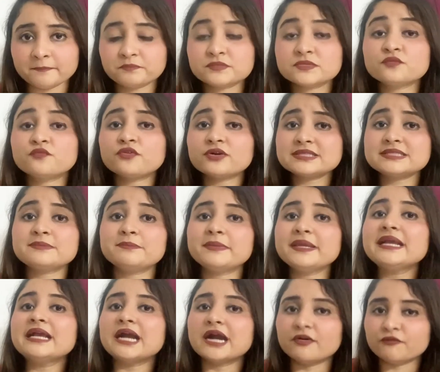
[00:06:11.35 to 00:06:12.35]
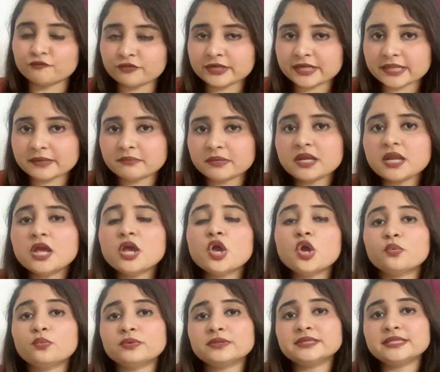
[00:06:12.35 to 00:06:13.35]
First, be comfortable
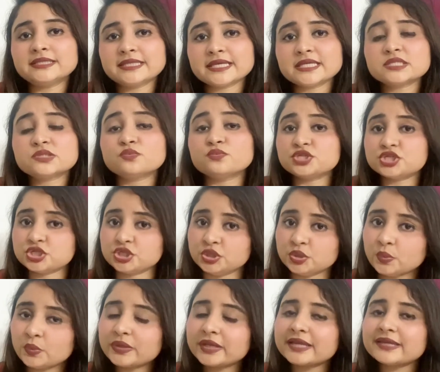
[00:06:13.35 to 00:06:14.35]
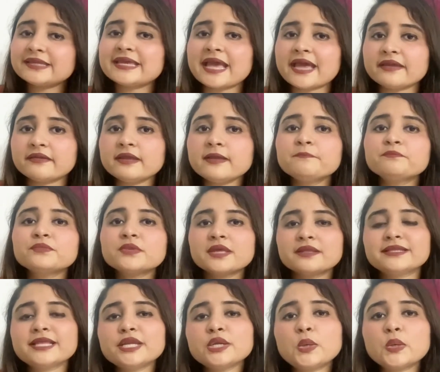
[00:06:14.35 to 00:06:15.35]
with the things which you can carry,
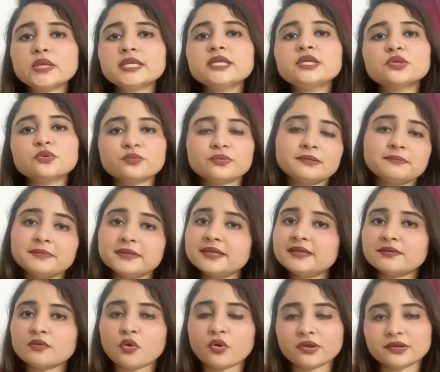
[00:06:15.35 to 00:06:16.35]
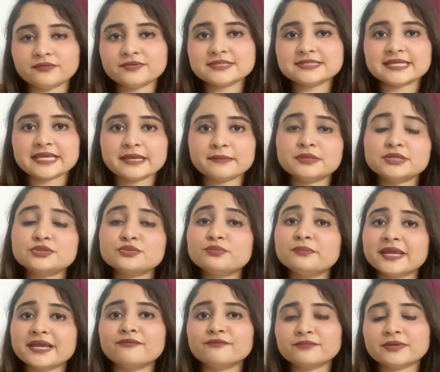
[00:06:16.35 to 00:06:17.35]
then only you will be always able to make
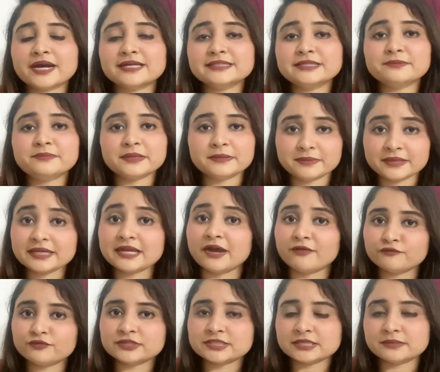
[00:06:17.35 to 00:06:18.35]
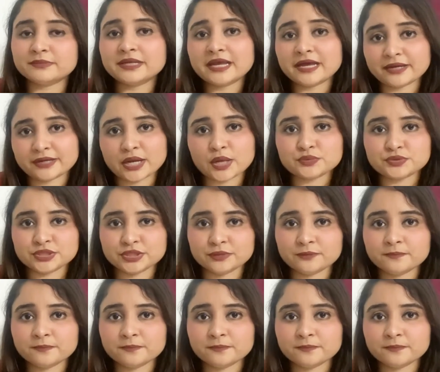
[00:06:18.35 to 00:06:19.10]
other people comfortable around you.